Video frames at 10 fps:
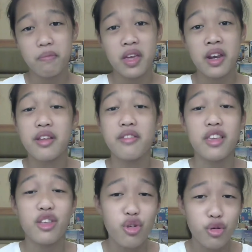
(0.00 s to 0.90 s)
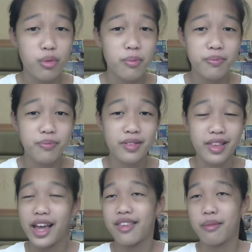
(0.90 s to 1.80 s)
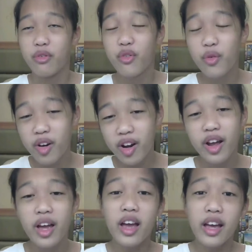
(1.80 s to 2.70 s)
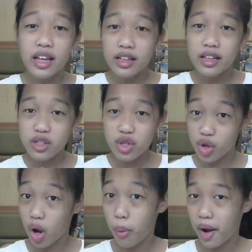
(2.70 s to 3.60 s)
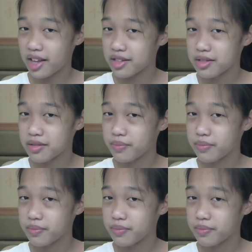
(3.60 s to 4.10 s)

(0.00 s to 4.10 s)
In Disney too. Like I said before, Snow White.